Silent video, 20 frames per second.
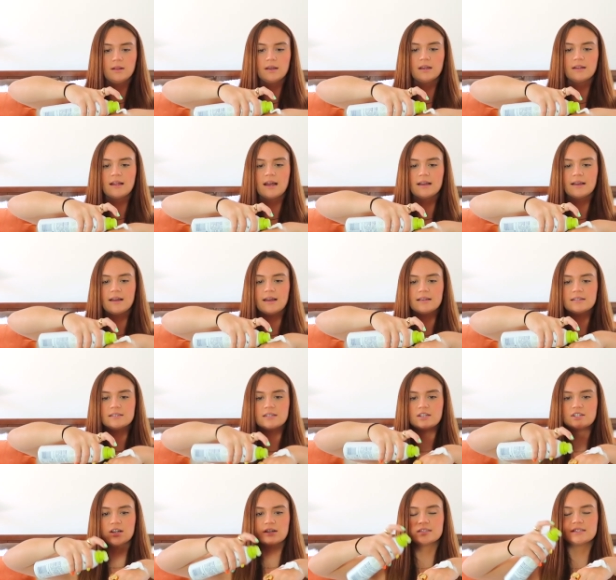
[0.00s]
look at that guys.
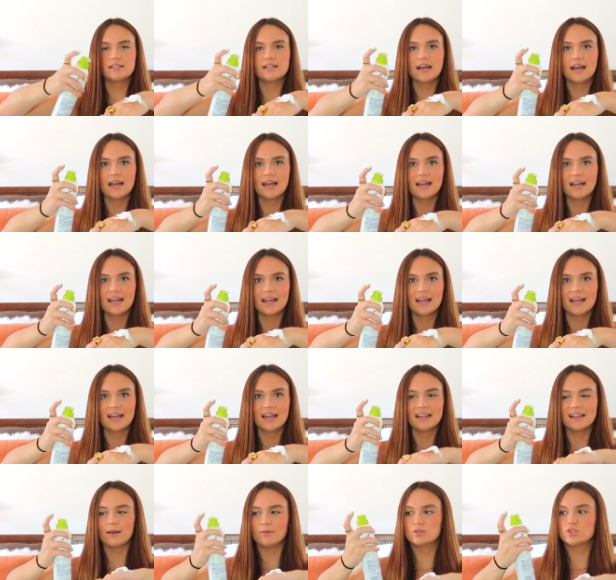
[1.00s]
Did y'all see that?
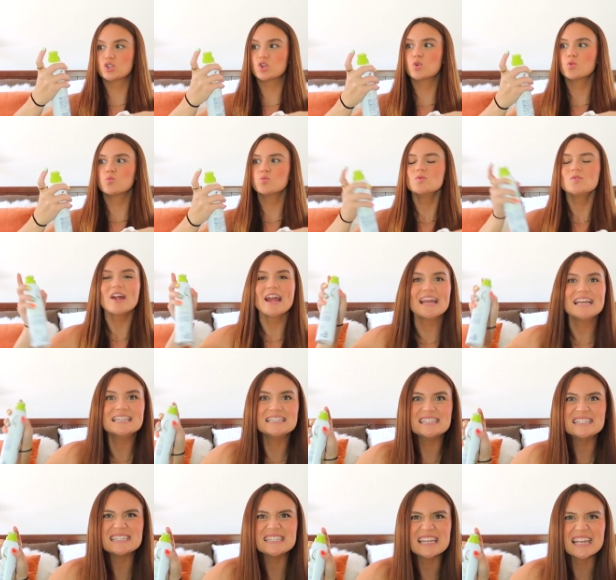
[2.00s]
That was
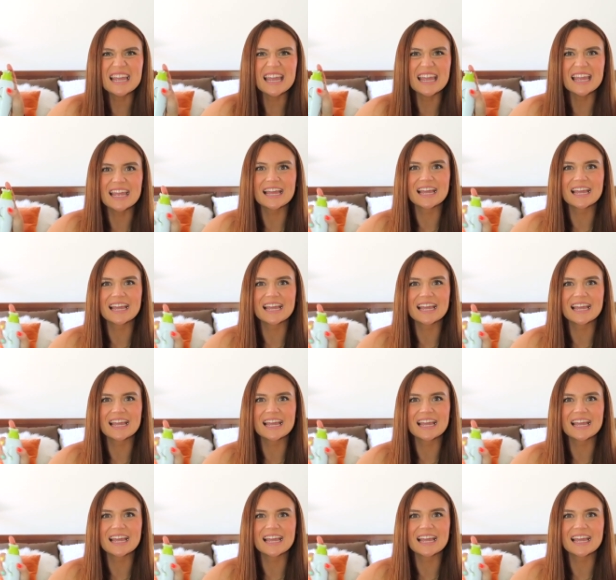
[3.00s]
crazy.